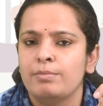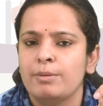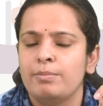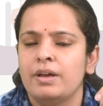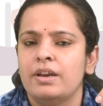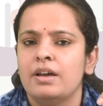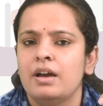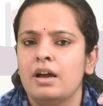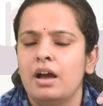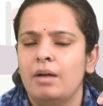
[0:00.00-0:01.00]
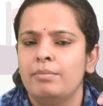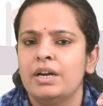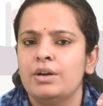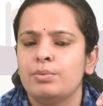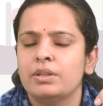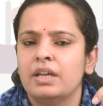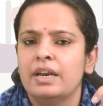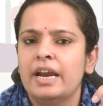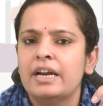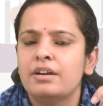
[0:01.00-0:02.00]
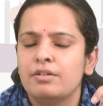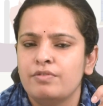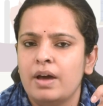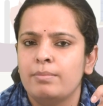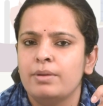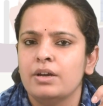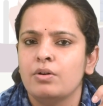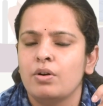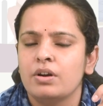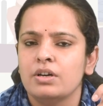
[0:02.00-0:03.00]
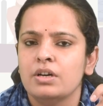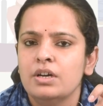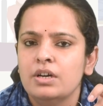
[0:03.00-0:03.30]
preparing a garment with a net fabric or a